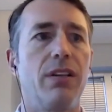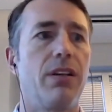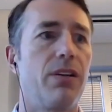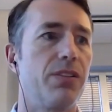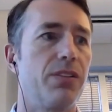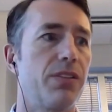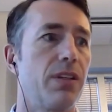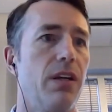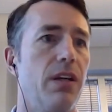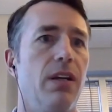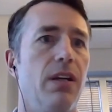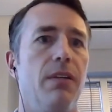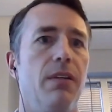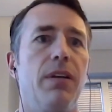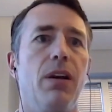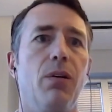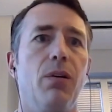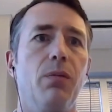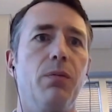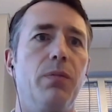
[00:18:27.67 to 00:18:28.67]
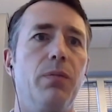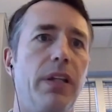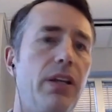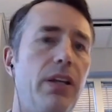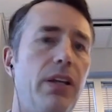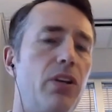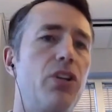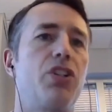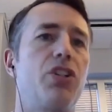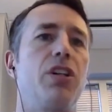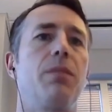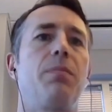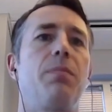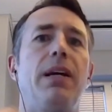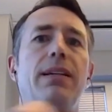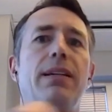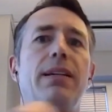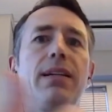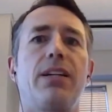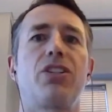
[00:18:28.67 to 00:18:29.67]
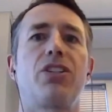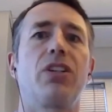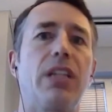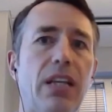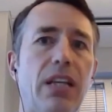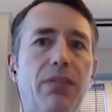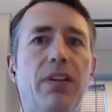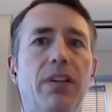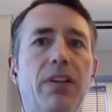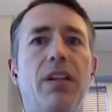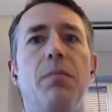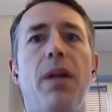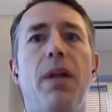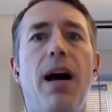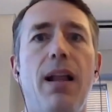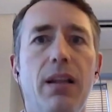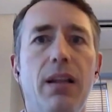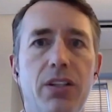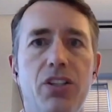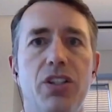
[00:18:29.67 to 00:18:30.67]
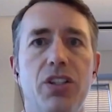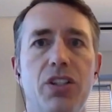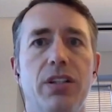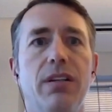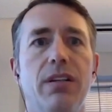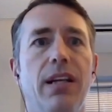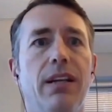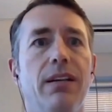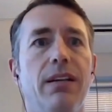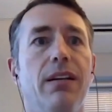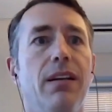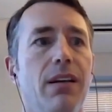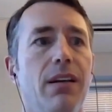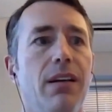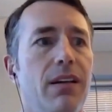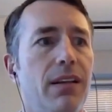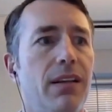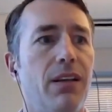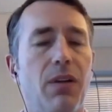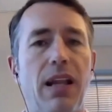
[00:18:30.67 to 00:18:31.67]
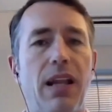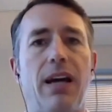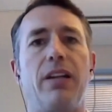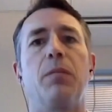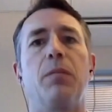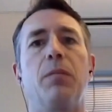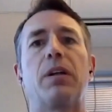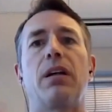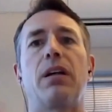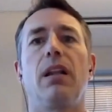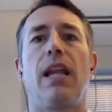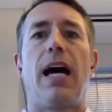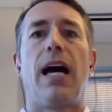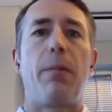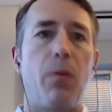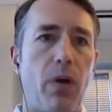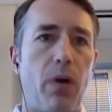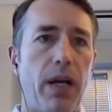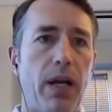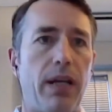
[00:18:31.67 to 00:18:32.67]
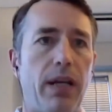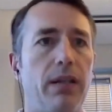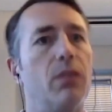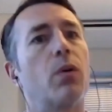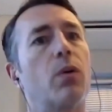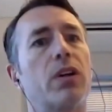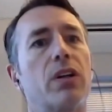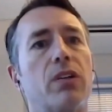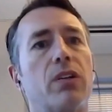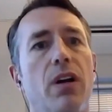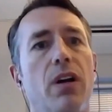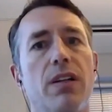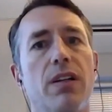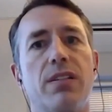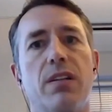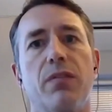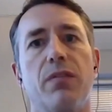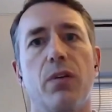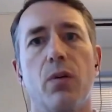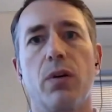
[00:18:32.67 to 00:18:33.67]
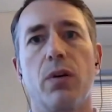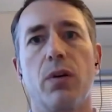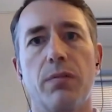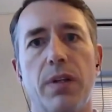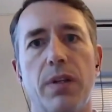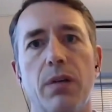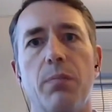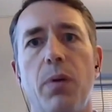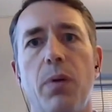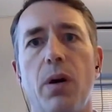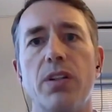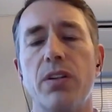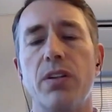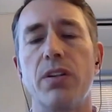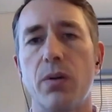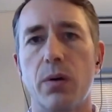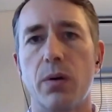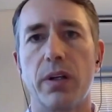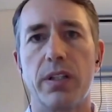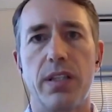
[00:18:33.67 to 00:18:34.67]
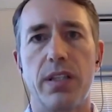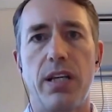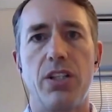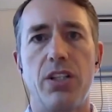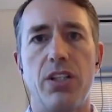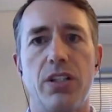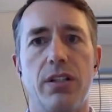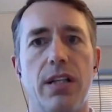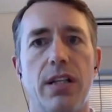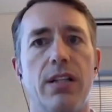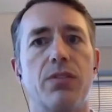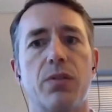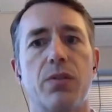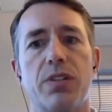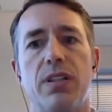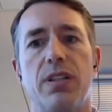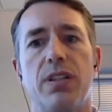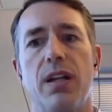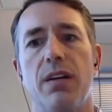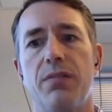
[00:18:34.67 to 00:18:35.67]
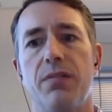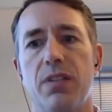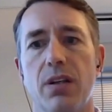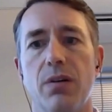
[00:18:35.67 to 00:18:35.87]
There's, leadership that's actually giving them knowledge and allowing them to collaborate and work across different, parts of the organization, that sort of stuff.